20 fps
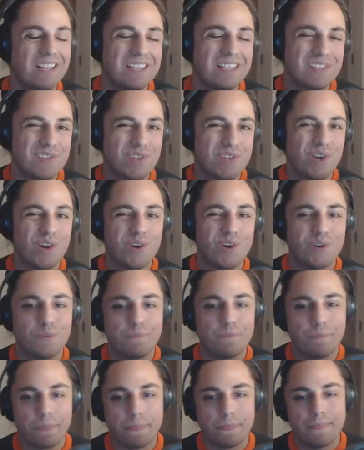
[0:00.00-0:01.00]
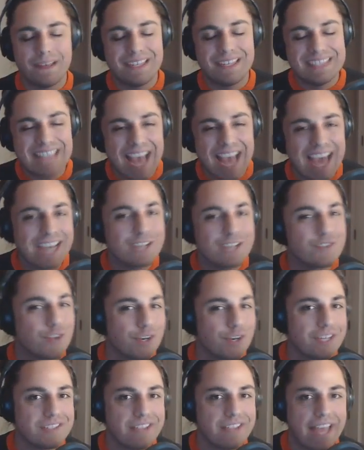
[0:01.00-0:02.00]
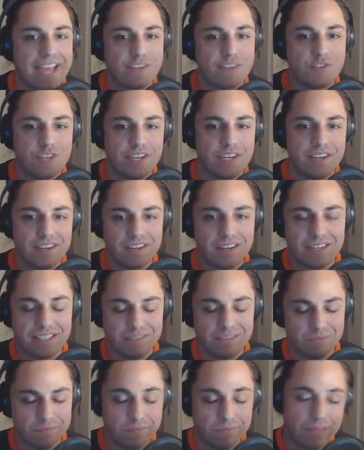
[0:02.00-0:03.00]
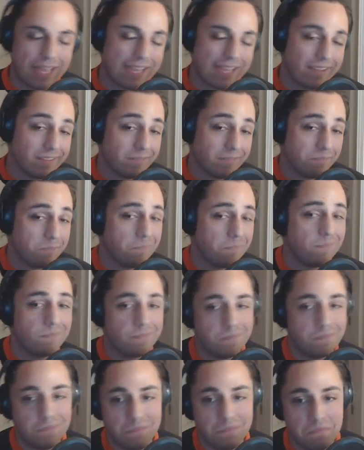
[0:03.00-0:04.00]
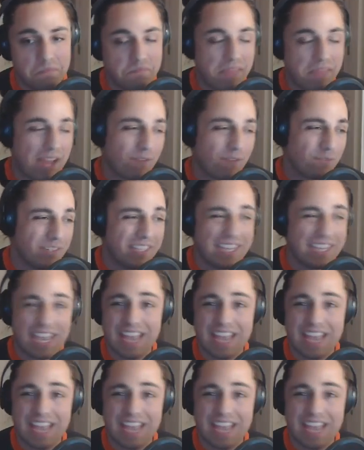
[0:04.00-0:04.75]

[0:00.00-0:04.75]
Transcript: So not as good as last year. Like not really